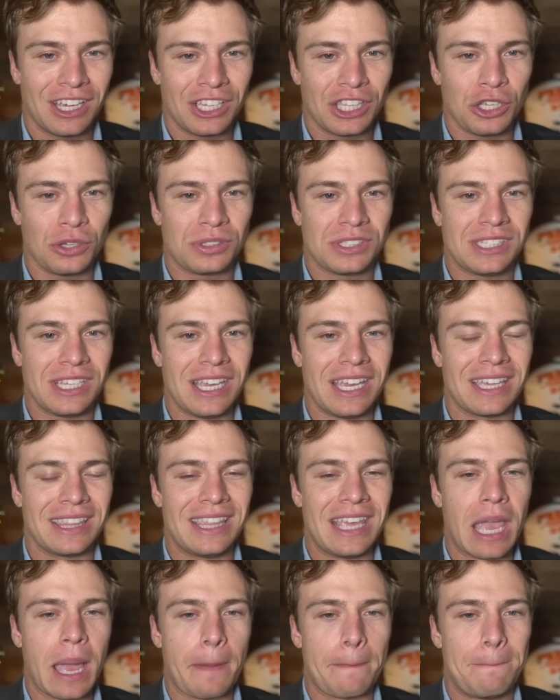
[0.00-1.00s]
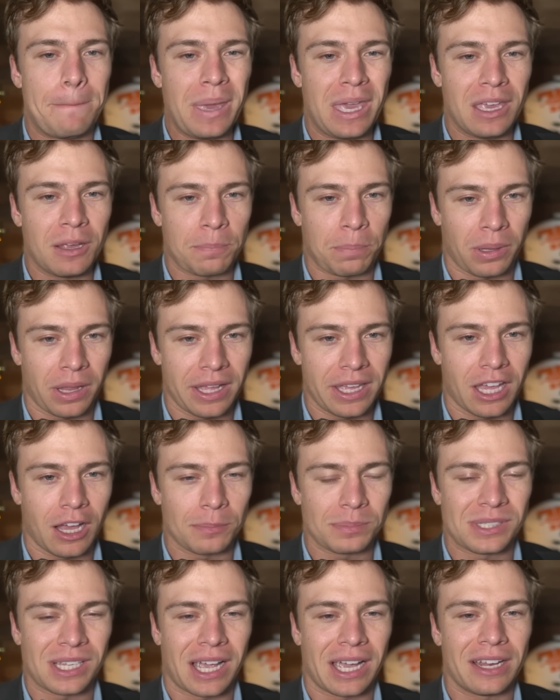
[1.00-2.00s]
You see the big play
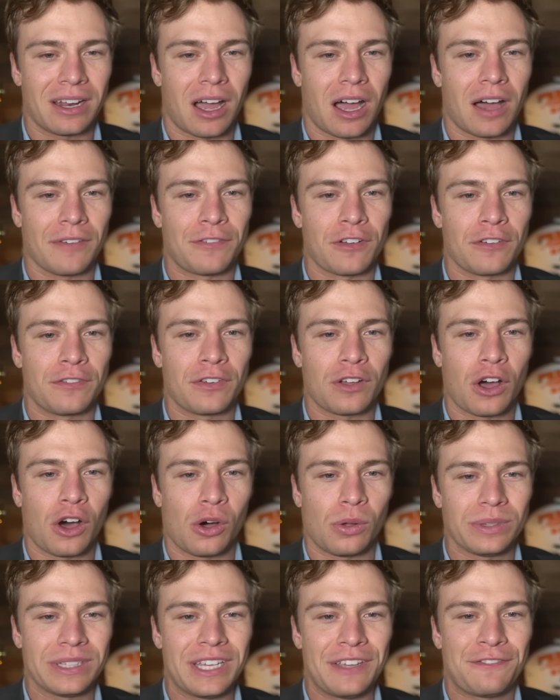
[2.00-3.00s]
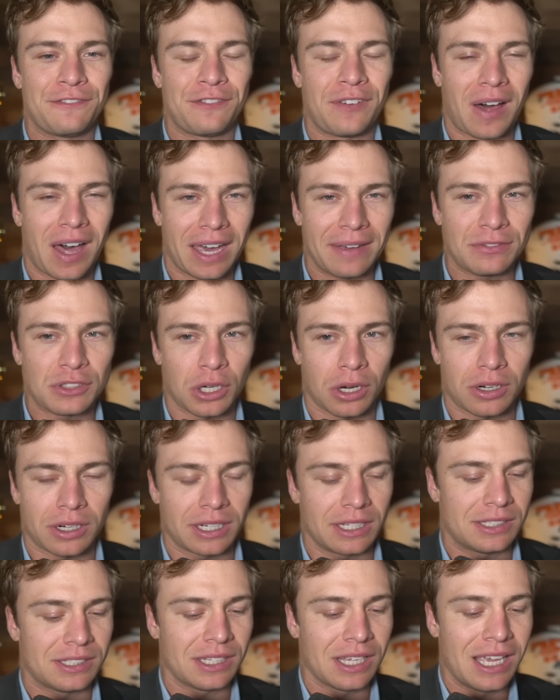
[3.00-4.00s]
upside off of only 5
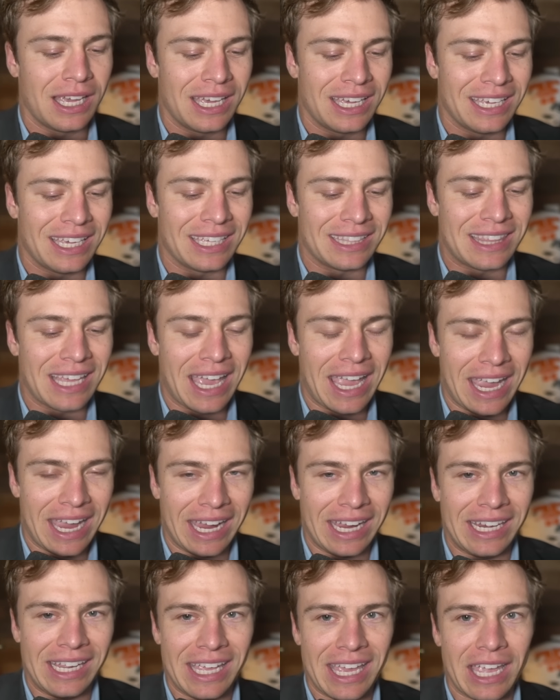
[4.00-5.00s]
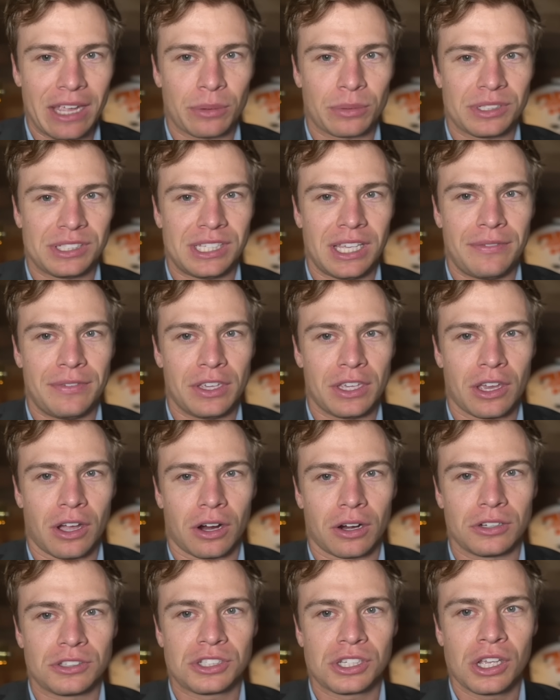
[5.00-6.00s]
targets. You get the 88 receiving
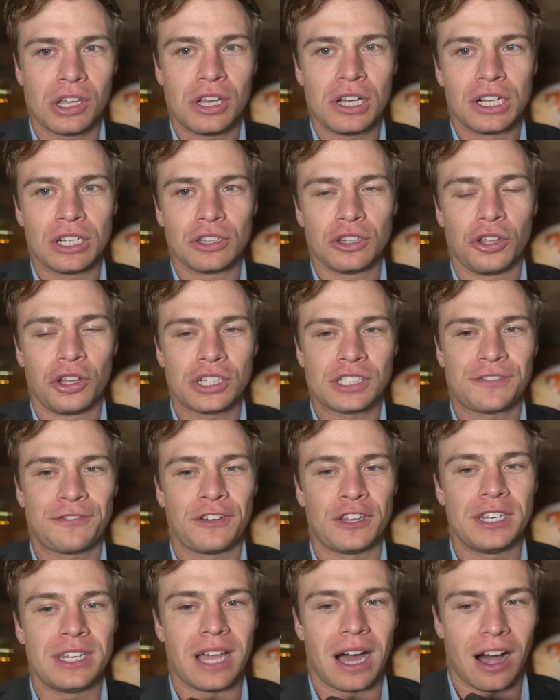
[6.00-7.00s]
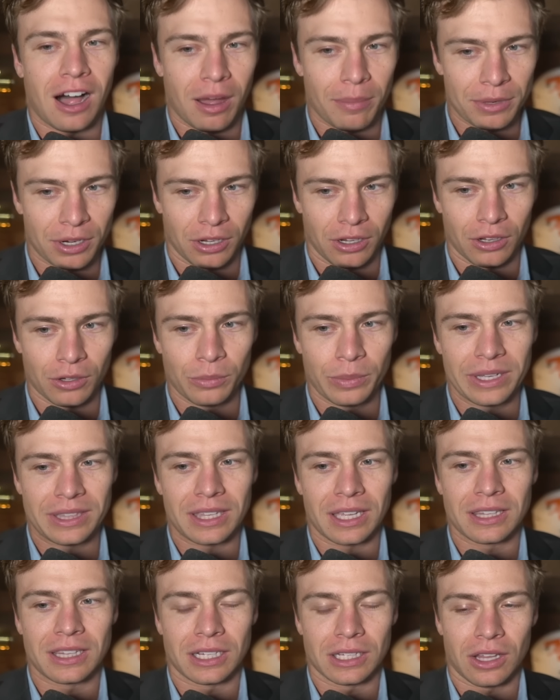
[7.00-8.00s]
yards. Looks phenomenal
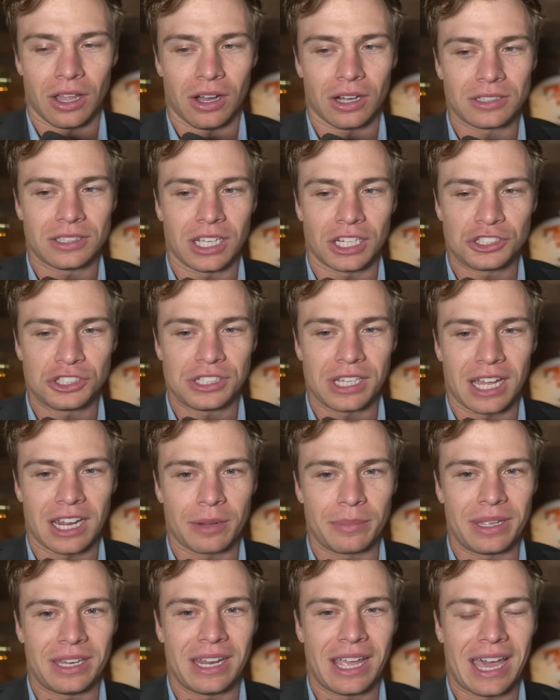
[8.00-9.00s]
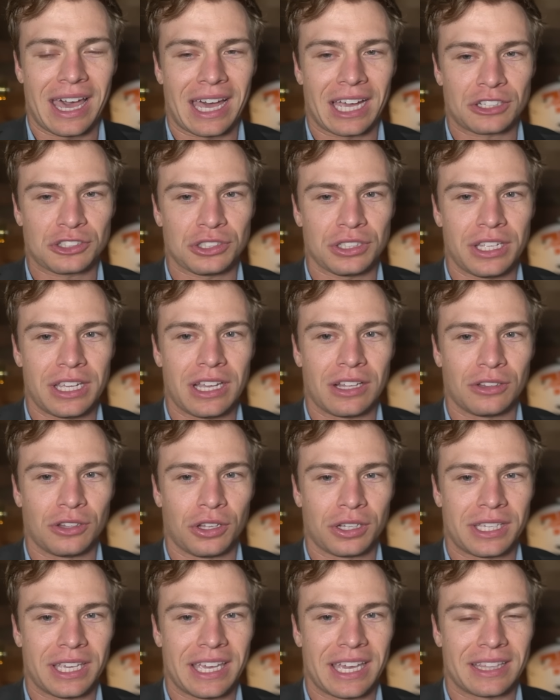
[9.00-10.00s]
with the long touchdown. I mean, actually
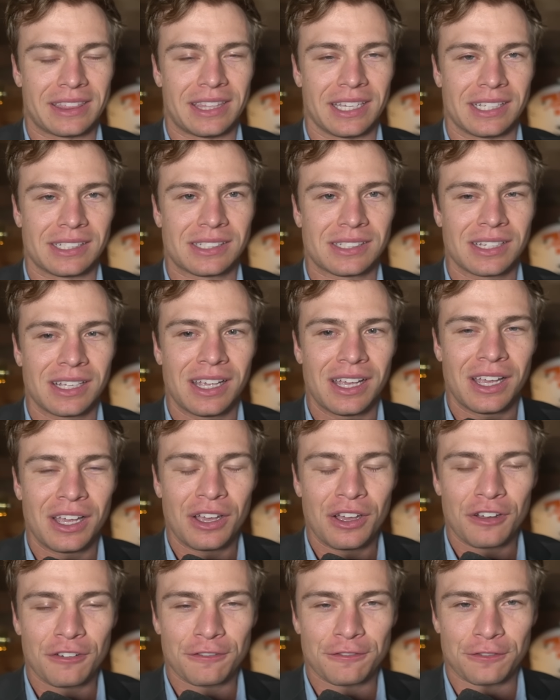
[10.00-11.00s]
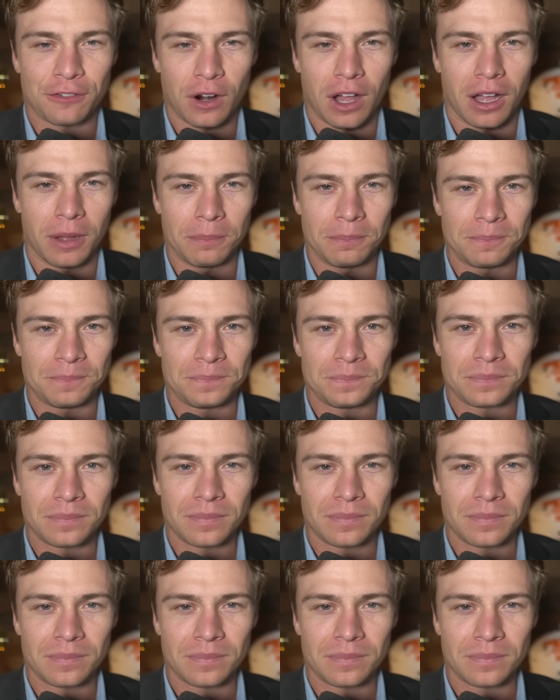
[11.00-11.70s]
looking at this from